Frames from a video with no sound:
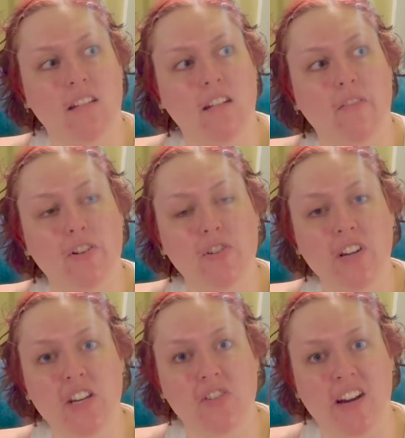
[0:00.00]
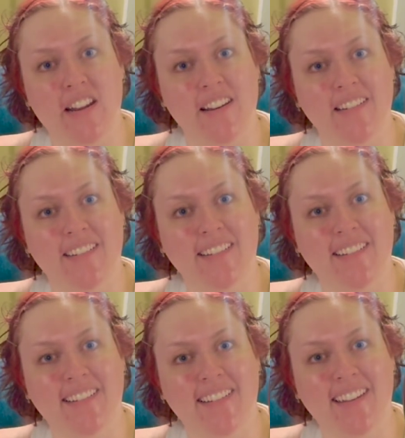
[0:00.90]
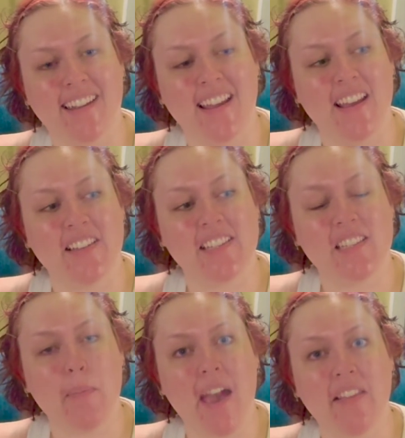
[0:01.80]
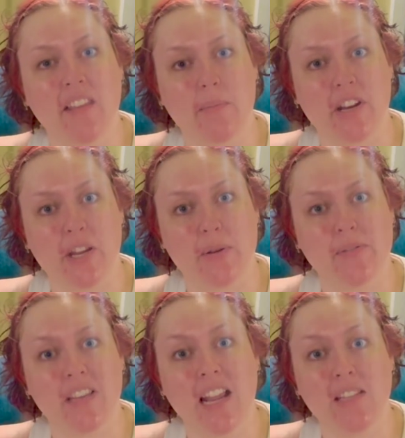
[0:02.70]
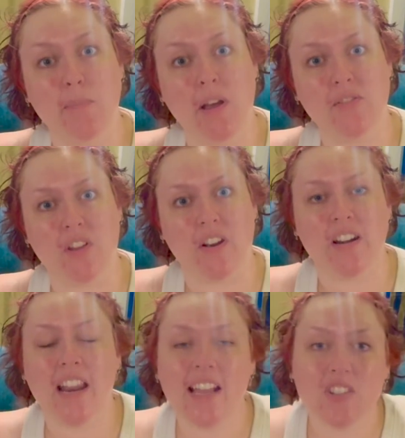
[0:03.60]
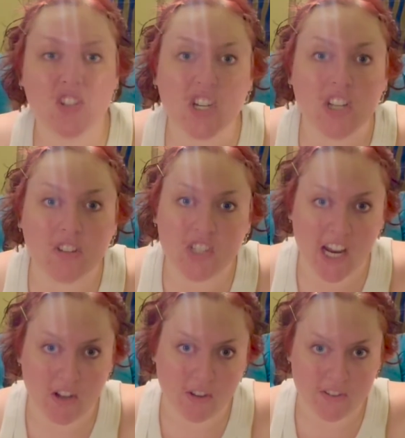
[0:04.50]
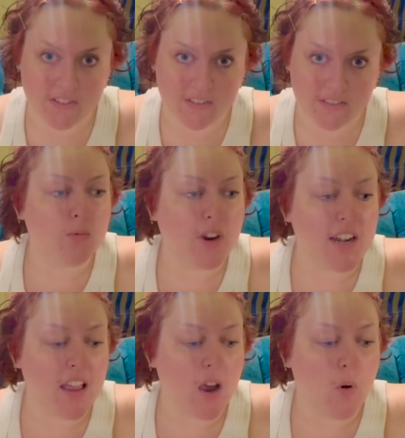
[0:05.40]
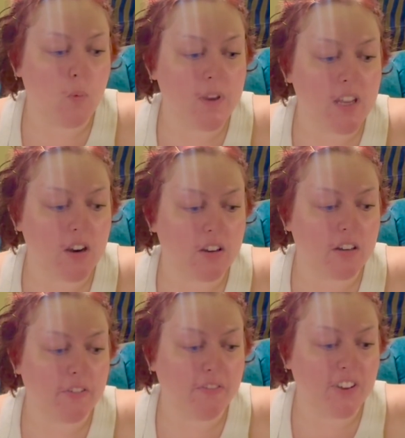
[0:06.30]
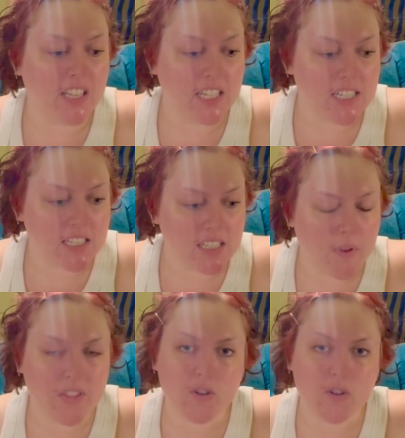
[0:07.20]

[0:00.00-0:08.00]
For trinket trading. This is the bag that I'm going to use. It has bells on it. It has jingle jangles. right now we are gonna fill it with the